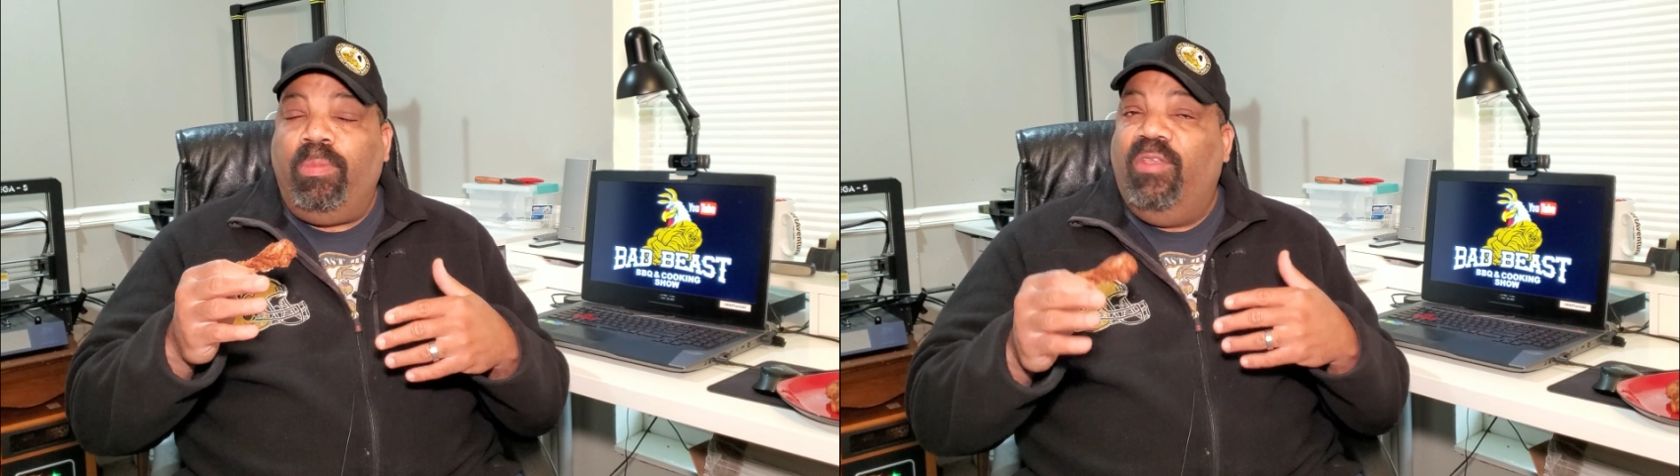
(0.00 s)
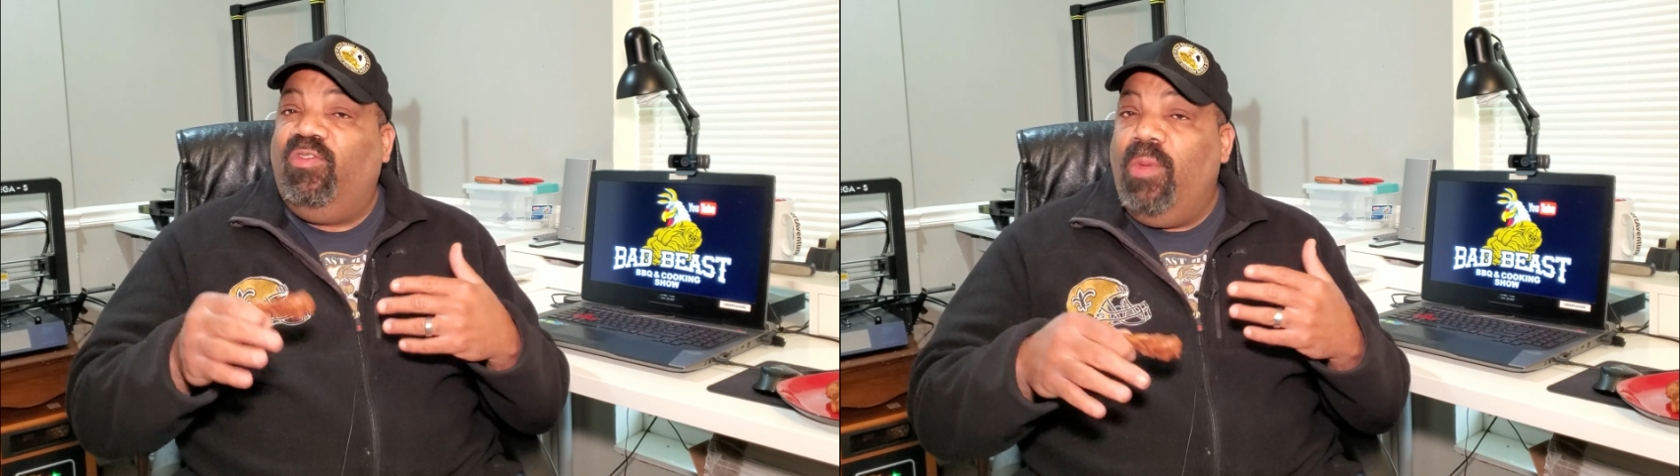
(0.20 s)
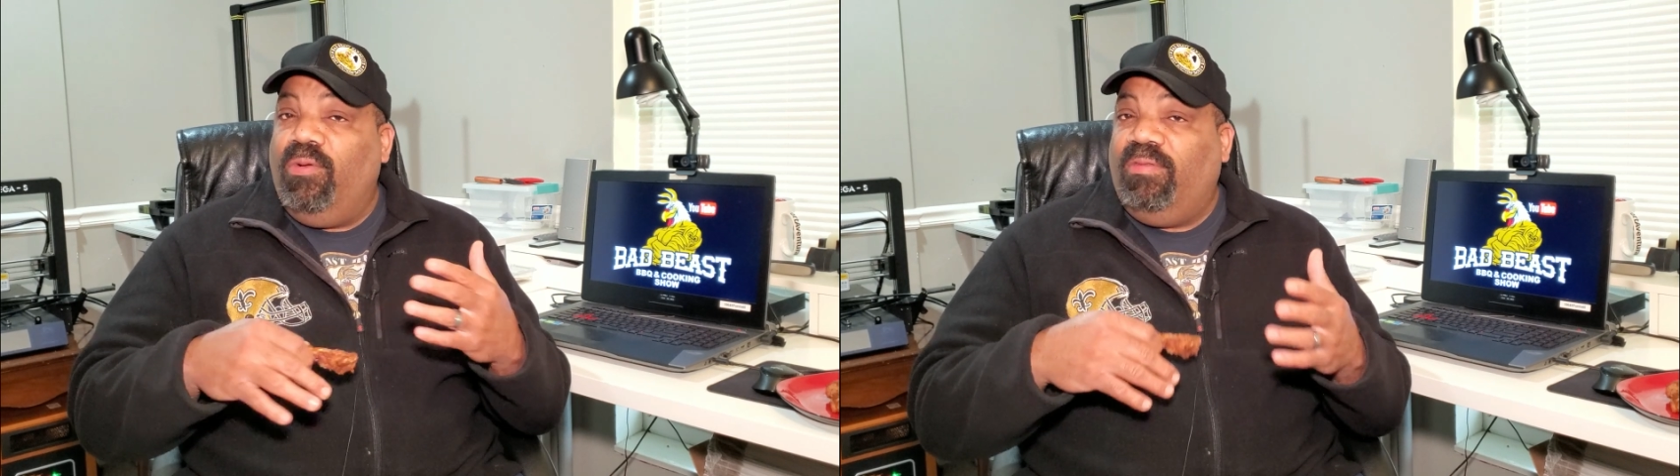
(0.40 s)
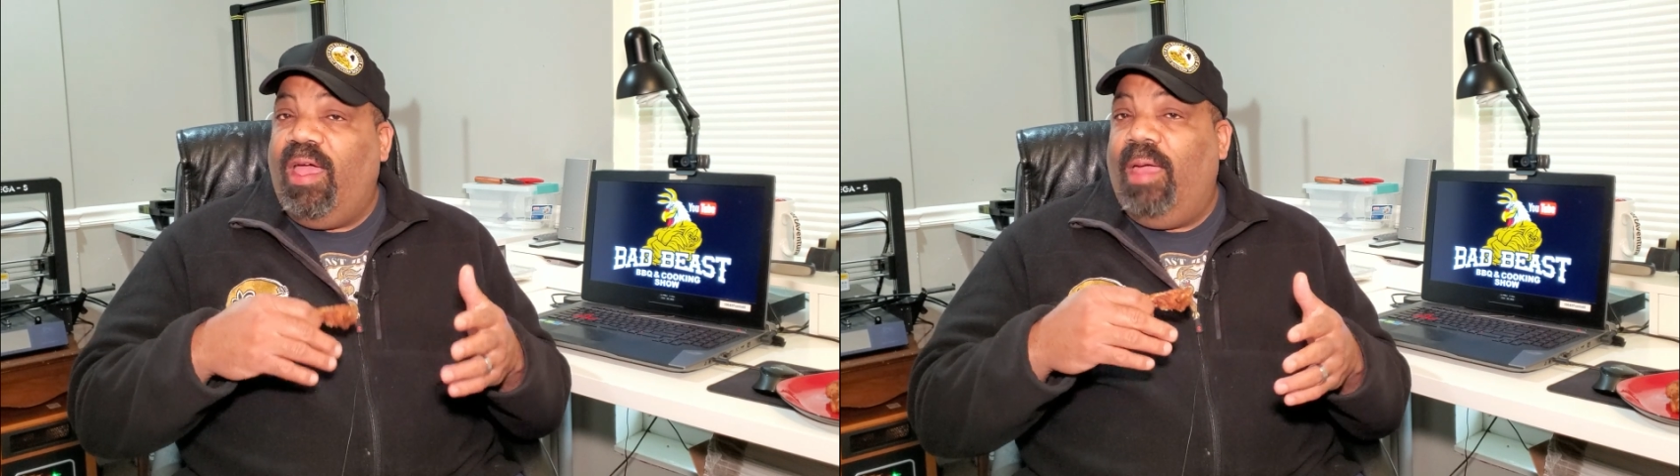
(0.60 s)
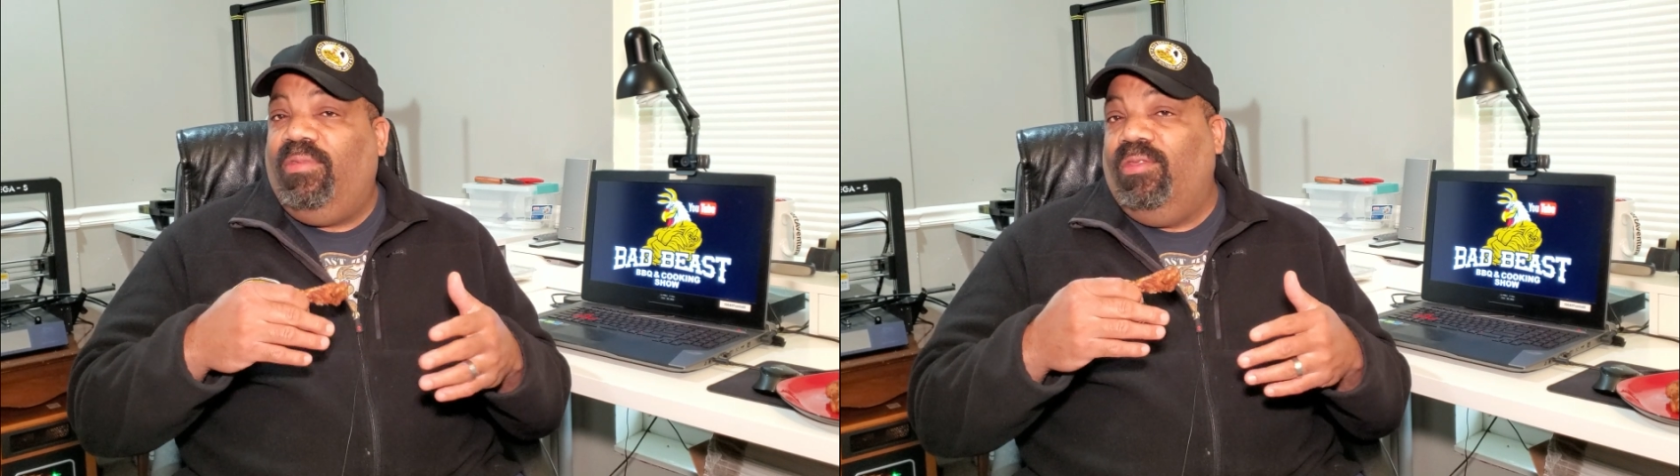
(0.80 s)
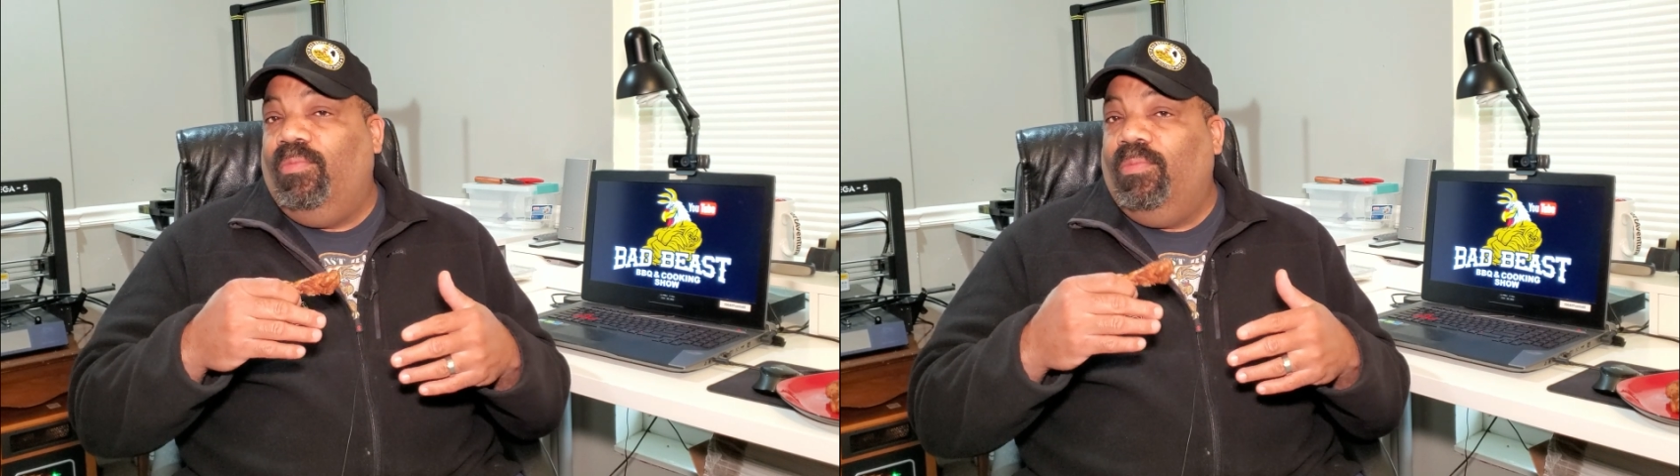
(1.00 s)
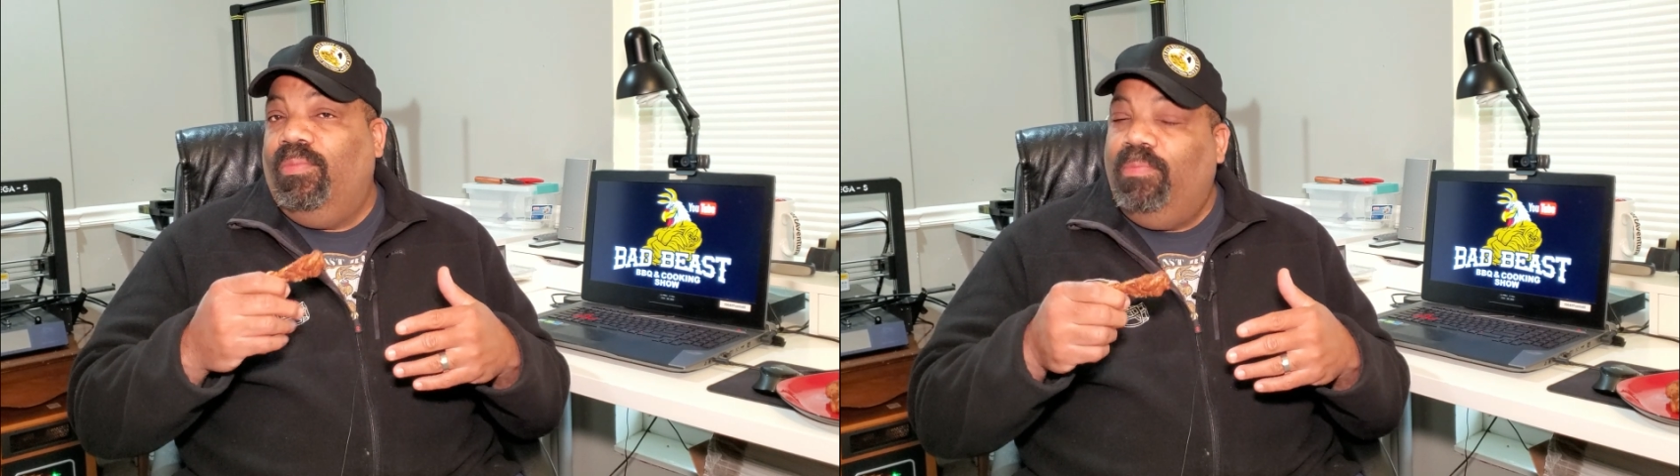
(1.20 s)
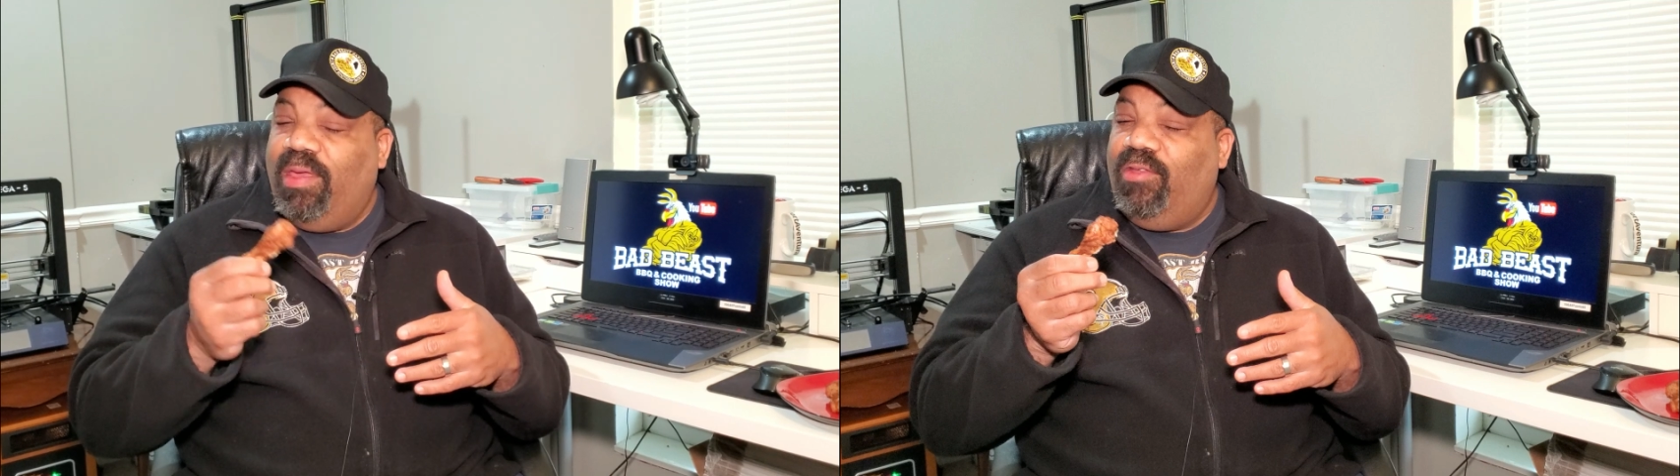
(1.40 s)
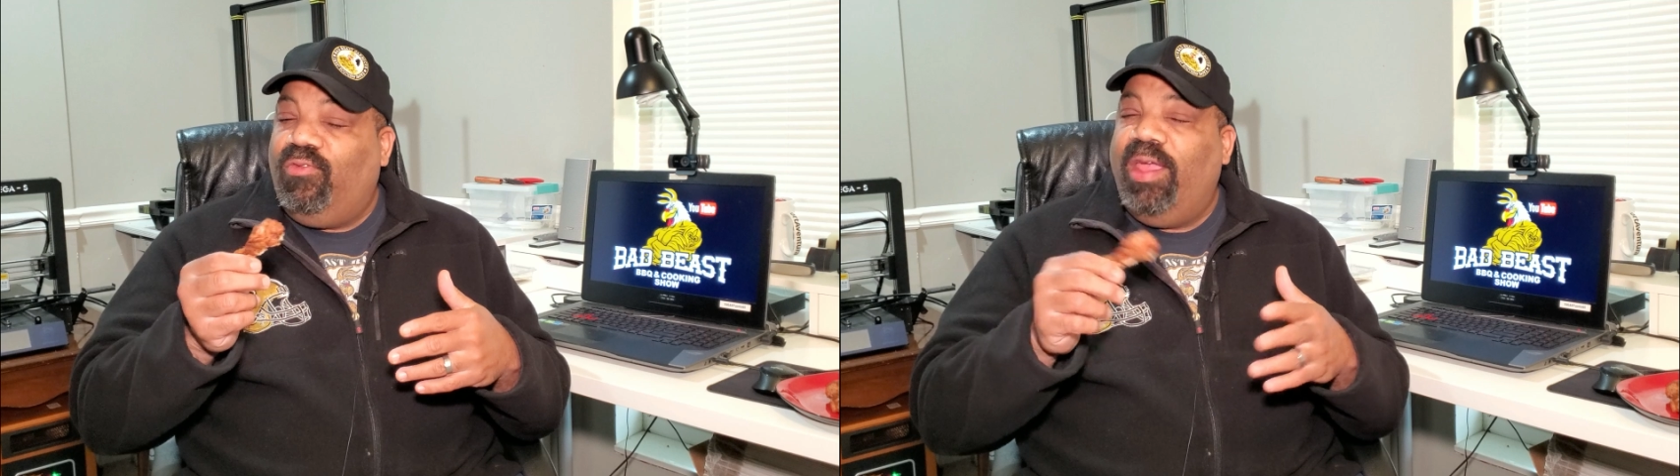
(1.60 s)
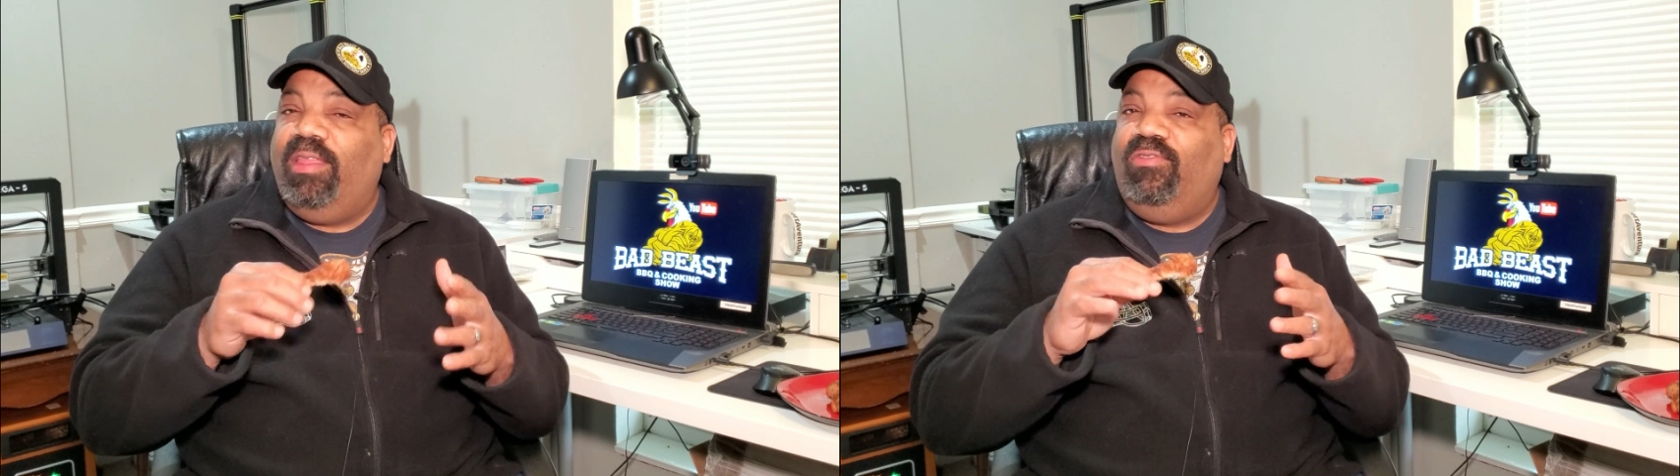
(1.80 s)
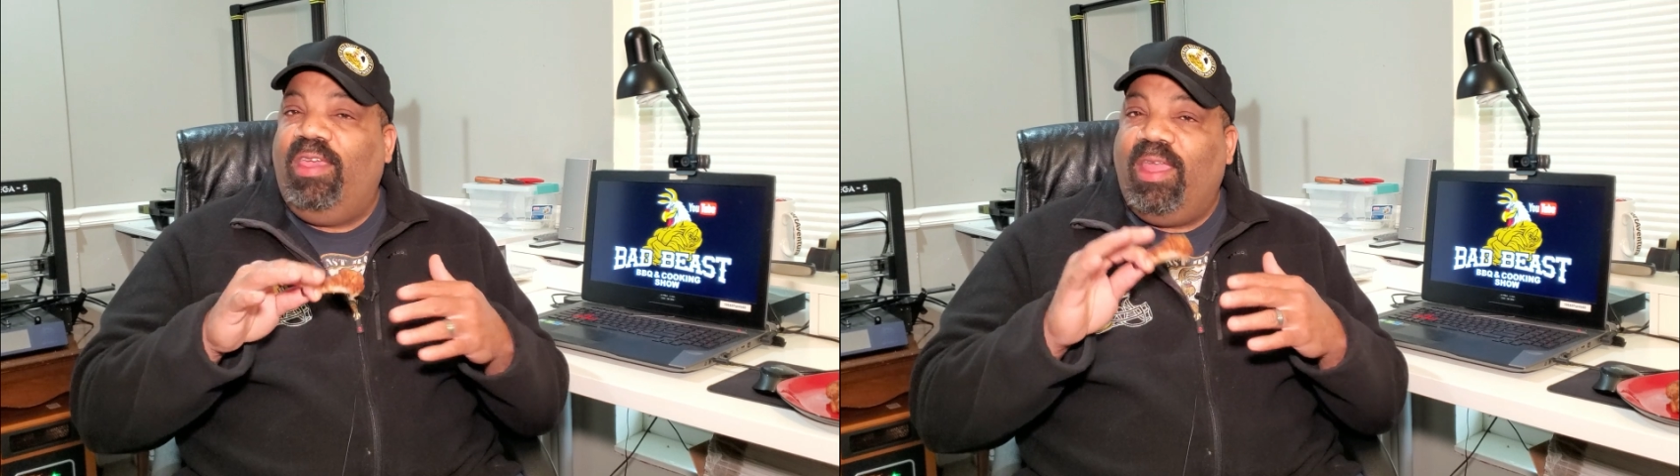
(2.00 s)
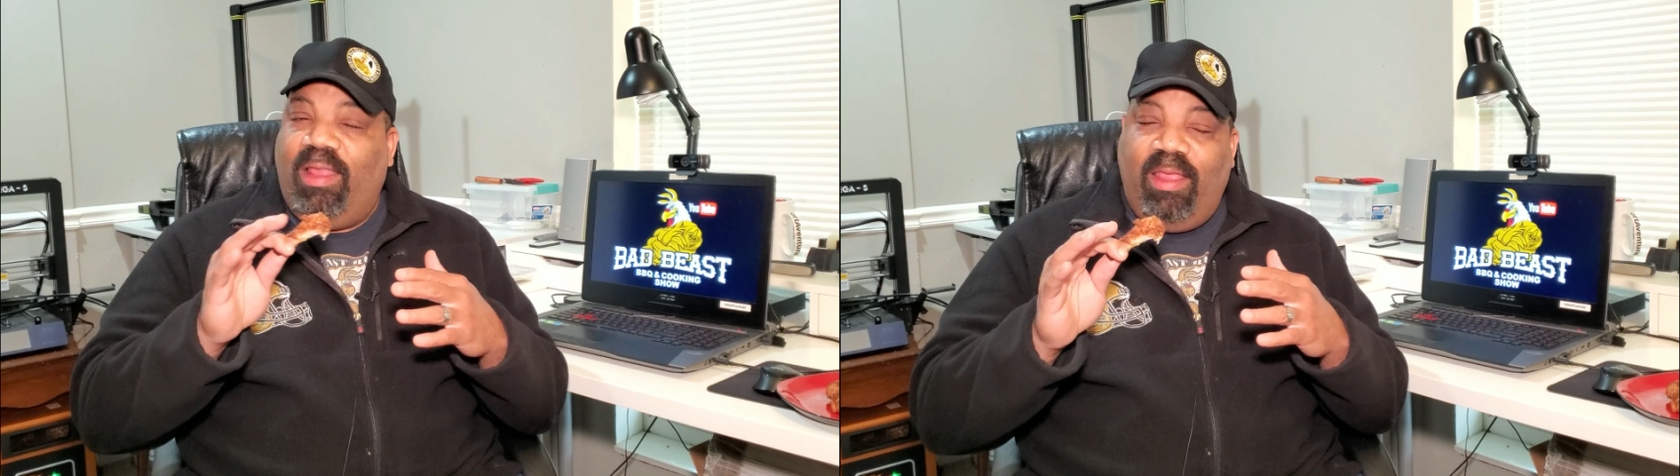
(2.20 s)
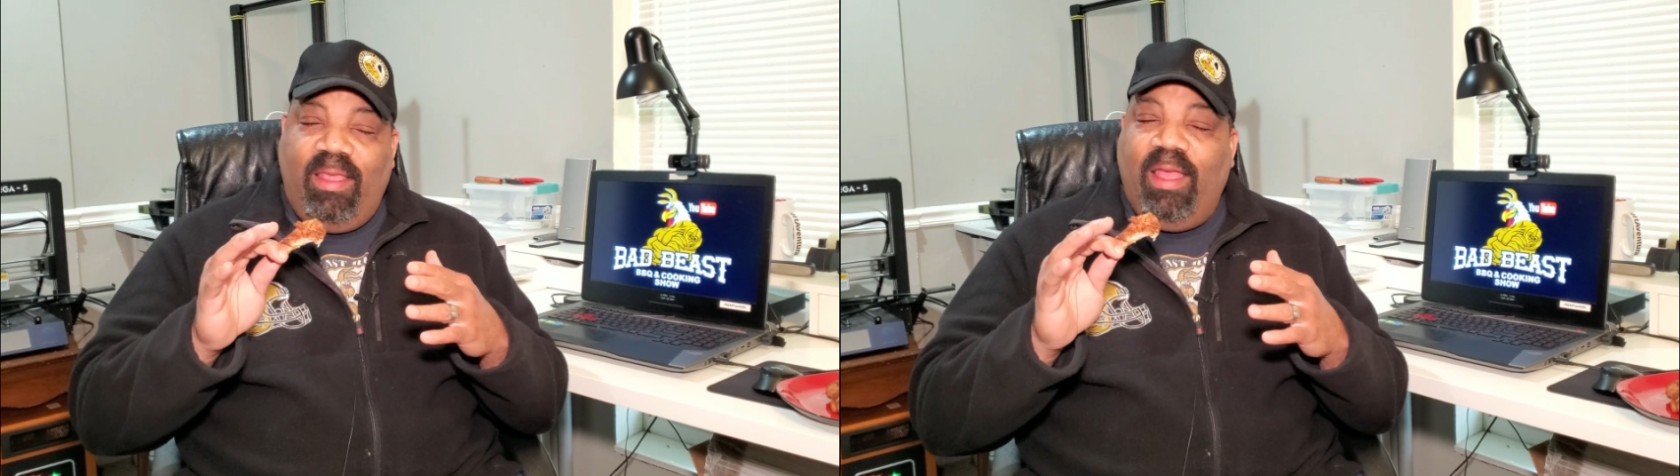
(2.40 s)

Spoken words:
smoke time to penetrate the chicken